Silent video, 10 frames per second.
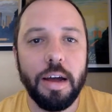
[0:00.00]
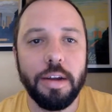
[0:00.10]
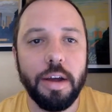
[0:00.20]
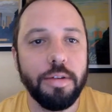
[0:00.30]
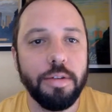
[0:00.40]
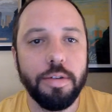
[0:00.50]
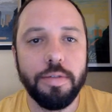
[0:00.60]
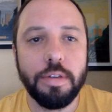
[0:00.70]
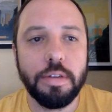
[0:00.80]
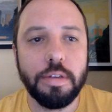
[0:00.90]
don't know if
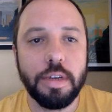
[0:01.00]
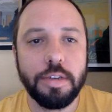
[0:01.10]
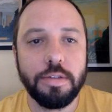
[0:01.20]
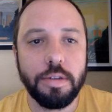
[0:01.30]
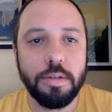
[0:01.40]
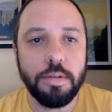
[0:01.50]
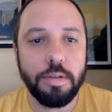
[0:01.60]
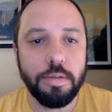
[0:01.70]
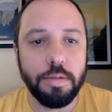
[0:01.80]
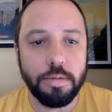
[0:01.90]
this is actually going
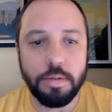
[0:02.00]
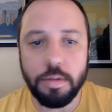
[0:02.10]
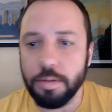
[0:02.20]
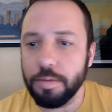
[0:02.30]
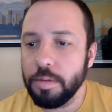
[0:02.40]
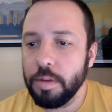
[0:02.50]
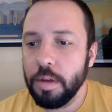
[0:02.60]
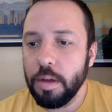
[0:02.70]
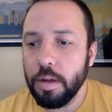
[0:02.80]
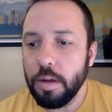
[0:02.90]
through, so
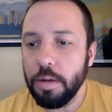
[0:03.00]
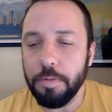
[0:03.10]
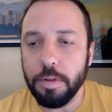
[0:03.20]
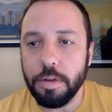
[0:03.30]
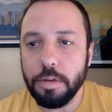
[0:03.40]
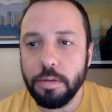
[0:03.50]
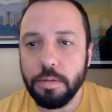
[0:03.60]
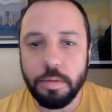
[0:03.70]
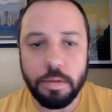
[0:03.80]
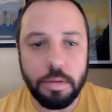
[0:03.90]
hopefully
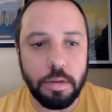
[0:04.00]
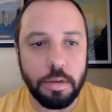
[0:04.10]
we'll see.